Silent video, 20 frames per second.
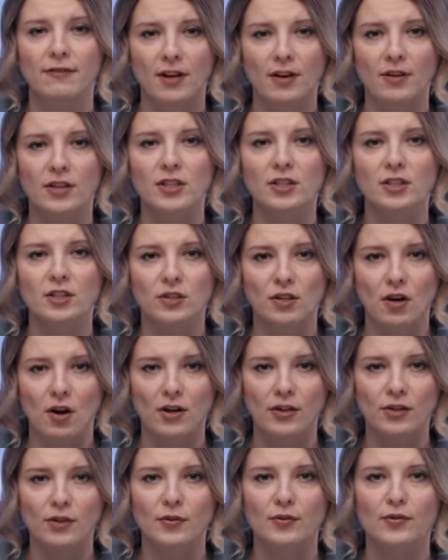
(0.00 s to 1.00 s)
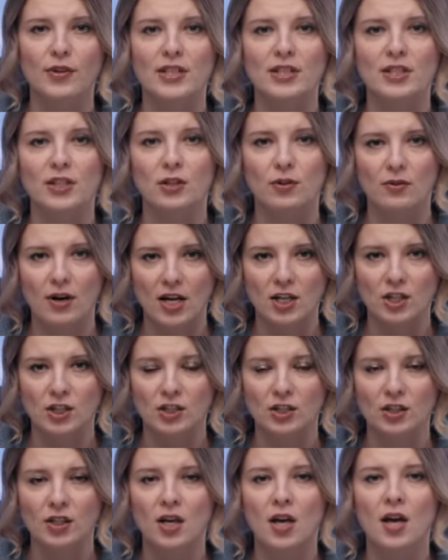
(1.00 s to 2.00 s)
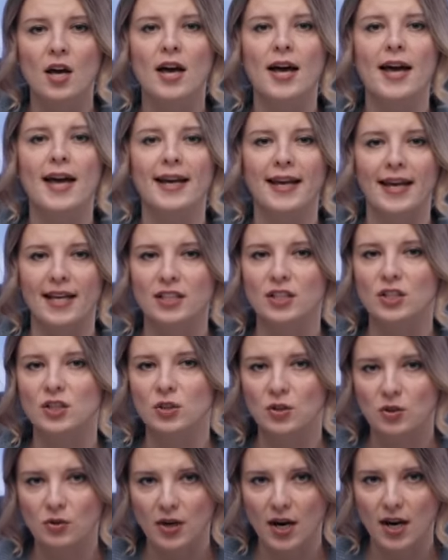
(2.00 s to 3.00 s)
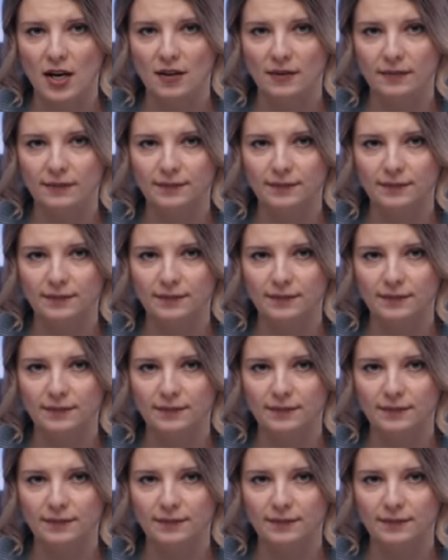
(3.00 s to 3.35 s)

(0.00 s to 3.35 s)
very start of its aggression against Ukraine.